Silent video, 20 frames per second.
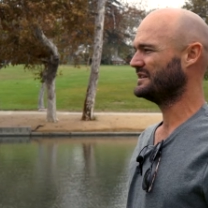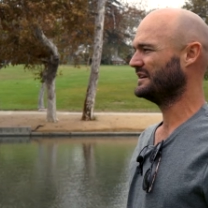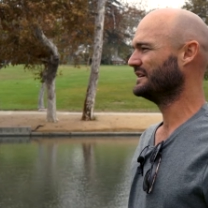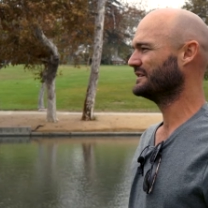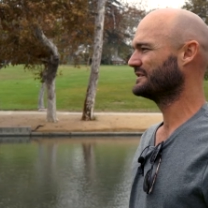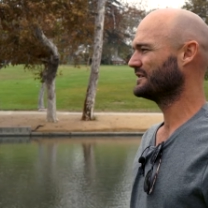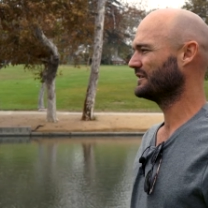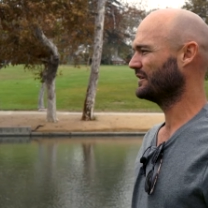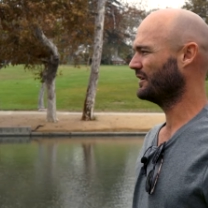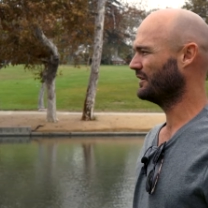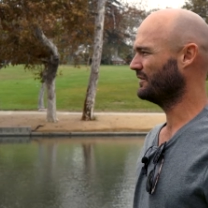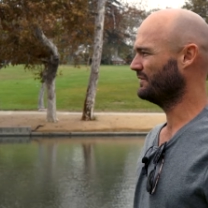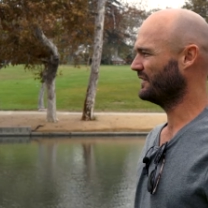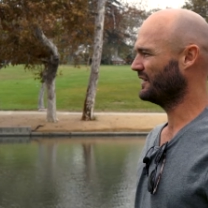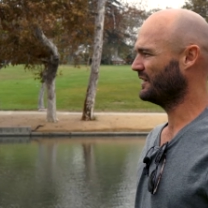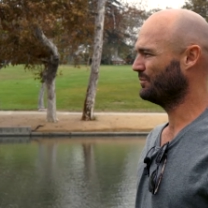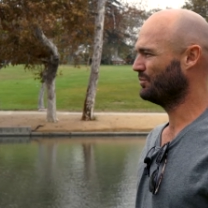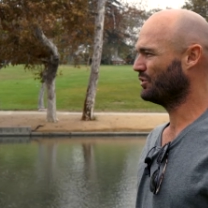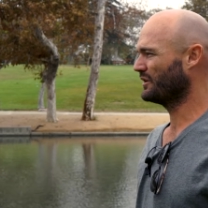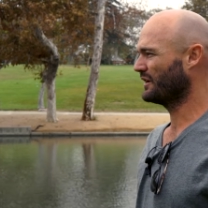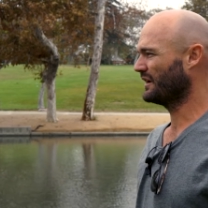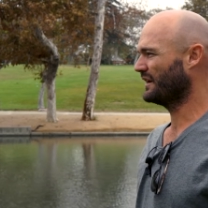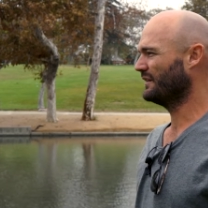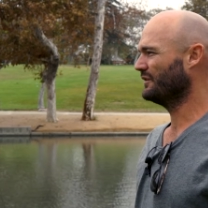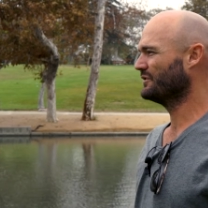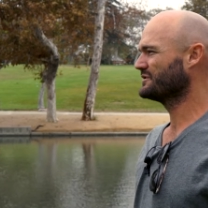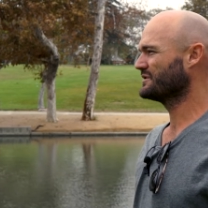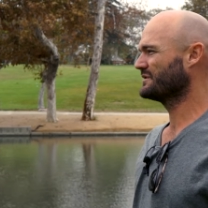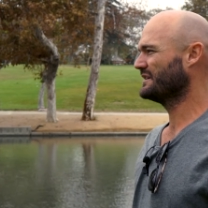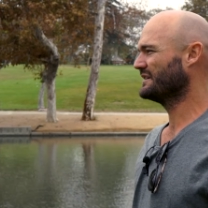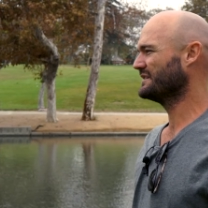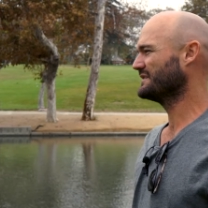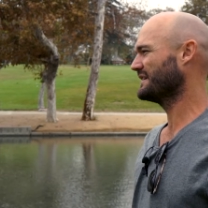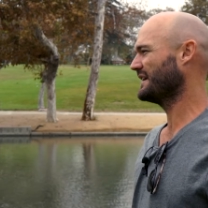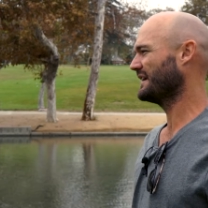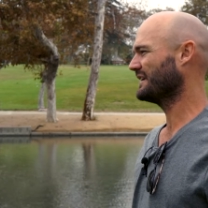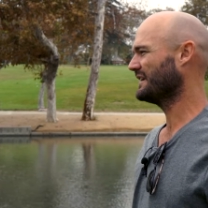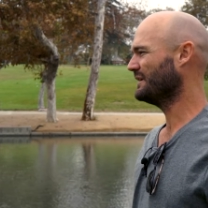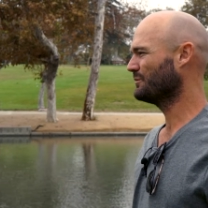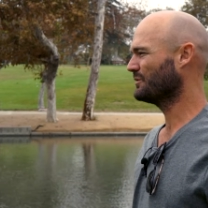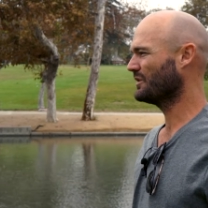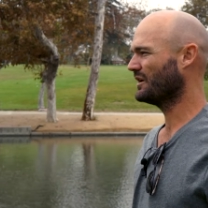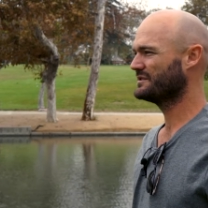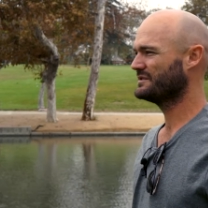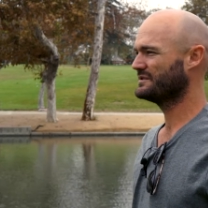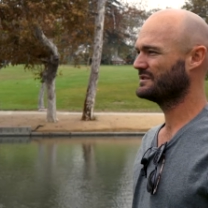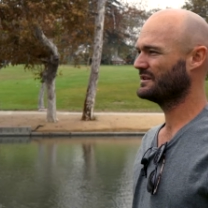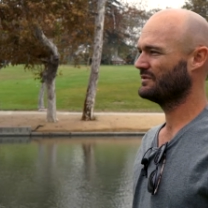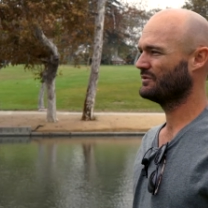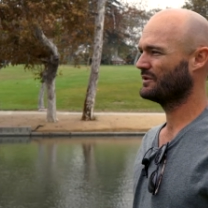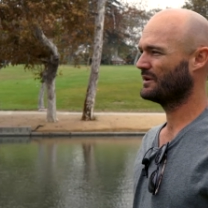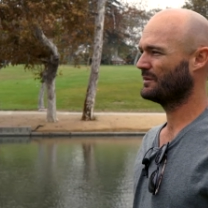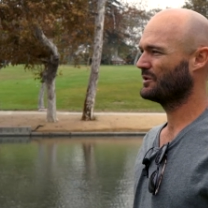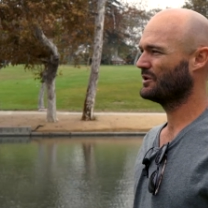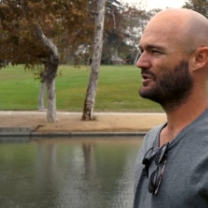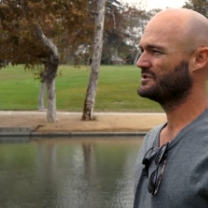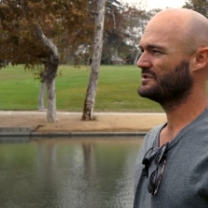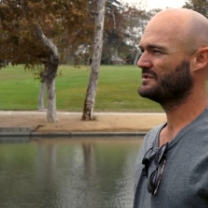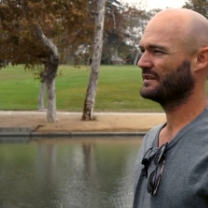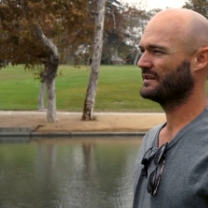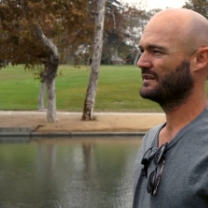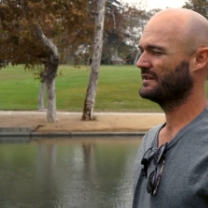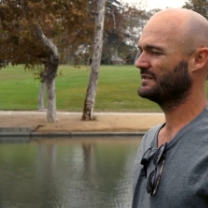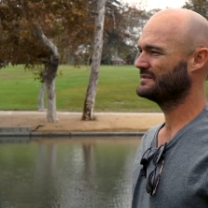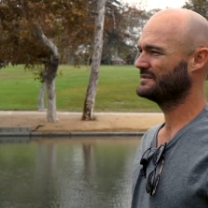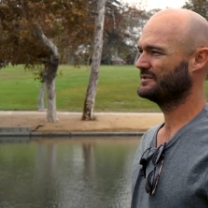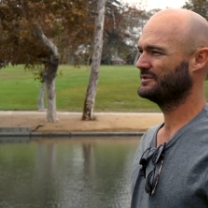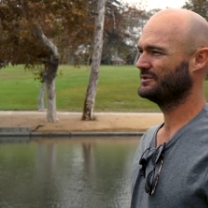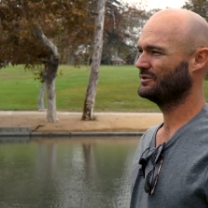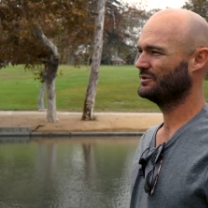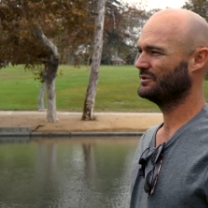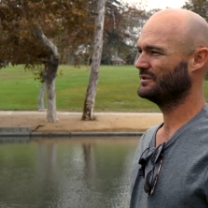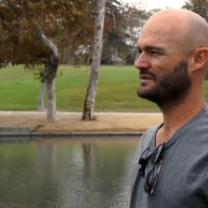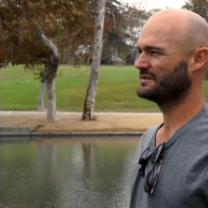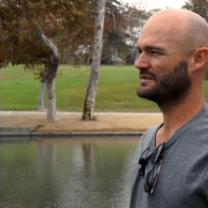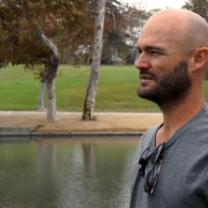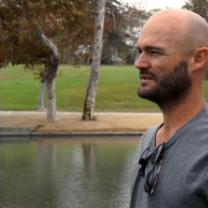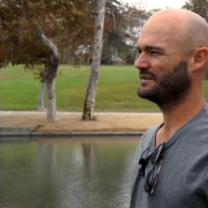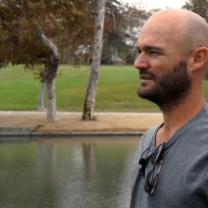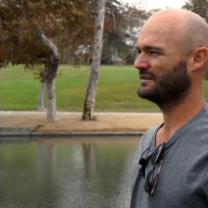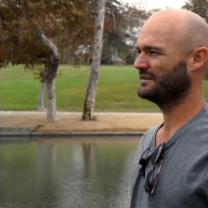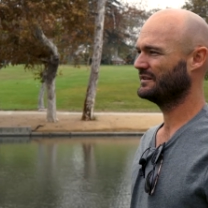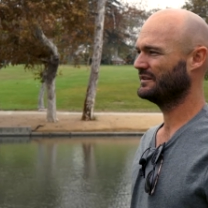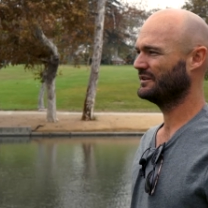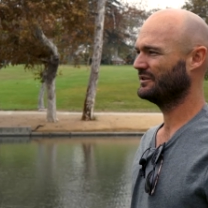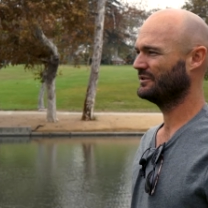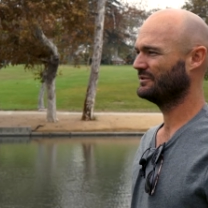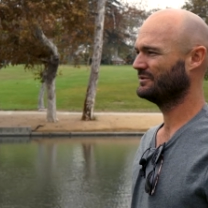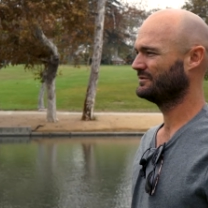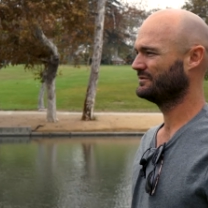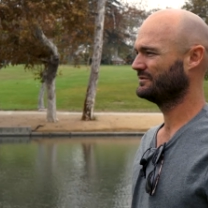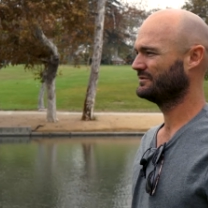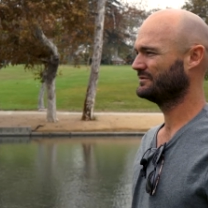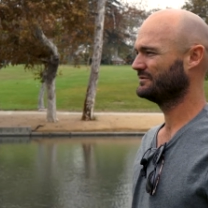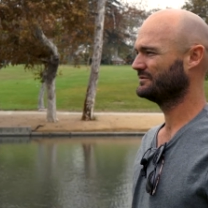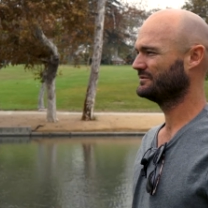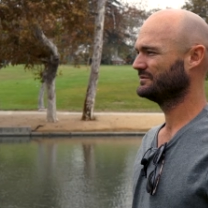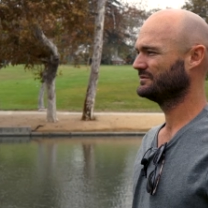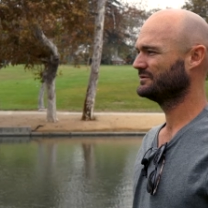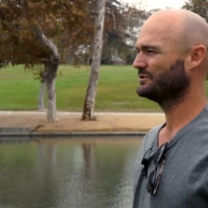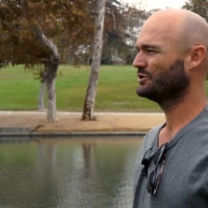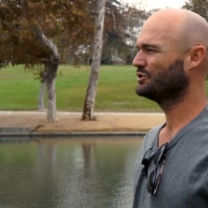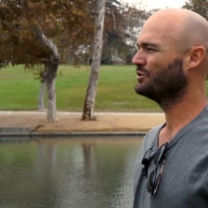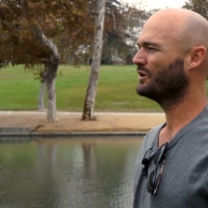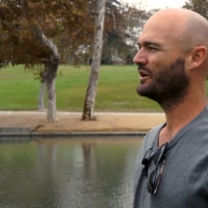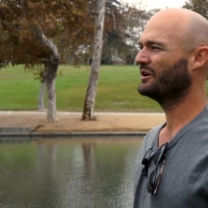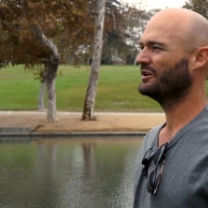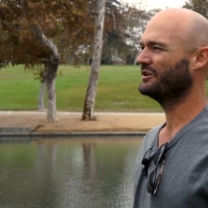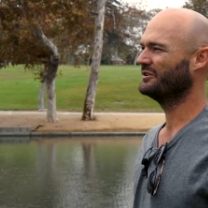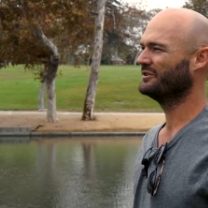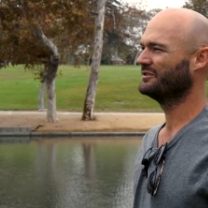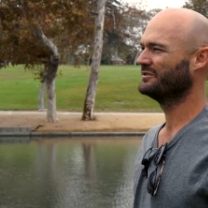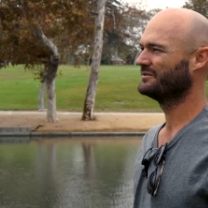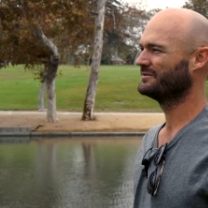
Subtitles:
things are very important, and those are things that I keep conscious of when I'm coaching the kids too, is, who are you